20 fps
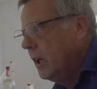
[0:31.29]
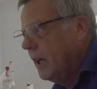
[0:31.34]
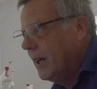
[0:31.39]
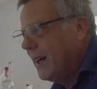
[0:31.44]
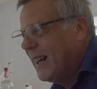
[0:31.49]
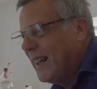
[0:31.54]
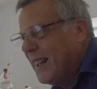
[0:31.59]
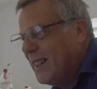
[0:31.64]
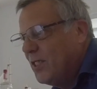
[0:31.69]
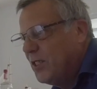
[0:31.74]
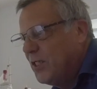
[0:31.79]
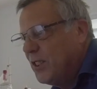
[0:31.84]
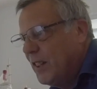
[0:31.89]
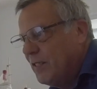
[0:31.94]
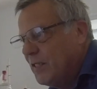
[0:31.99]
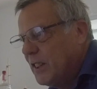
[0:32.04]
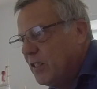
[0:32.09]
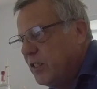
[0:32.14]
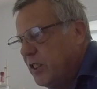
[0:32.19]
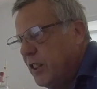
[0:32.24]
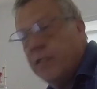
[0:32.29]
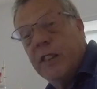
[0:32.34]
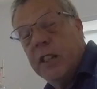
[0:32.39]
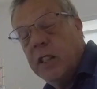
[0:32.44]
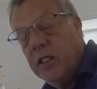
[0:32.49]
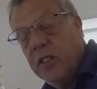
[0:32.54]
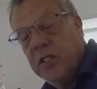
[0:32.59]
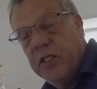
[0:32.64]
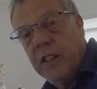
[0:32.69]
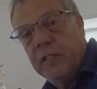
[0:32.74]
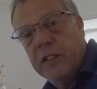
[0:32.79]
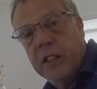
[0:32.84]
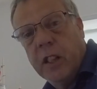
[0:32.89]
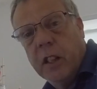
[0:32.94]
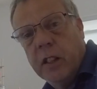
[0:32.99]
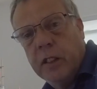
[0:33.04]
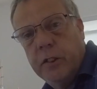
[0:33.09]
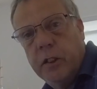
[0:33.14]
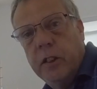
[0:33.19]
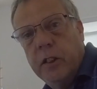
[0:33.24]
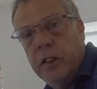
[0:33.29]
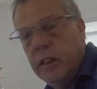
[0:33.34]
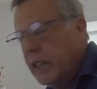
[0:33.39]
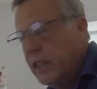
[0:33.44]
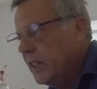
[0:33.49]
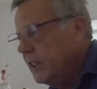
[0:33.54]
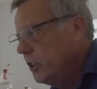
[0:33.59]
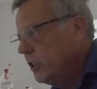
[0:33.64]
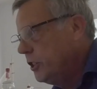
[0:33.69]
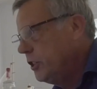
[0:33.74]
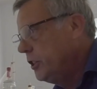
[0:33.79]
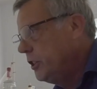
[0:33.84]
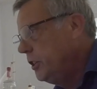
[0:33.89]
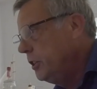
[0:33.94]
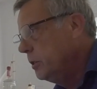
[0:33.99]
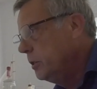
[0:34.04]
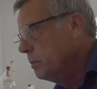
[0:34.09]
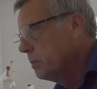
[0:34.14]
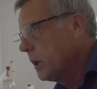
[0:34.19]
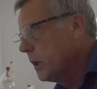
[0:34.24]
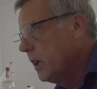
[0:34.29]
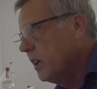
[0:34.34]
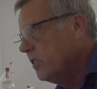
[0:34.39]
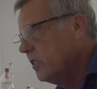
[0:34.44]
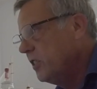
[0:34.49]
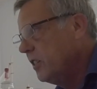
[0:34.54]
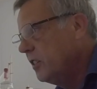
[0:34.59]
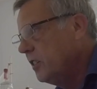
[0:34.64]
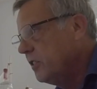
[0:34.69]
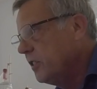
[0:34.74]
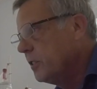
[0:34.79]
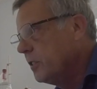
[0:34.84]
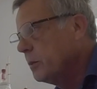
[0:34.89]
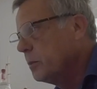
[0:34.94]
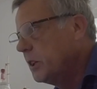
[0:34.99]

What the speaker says: i7-7700 HQ processor,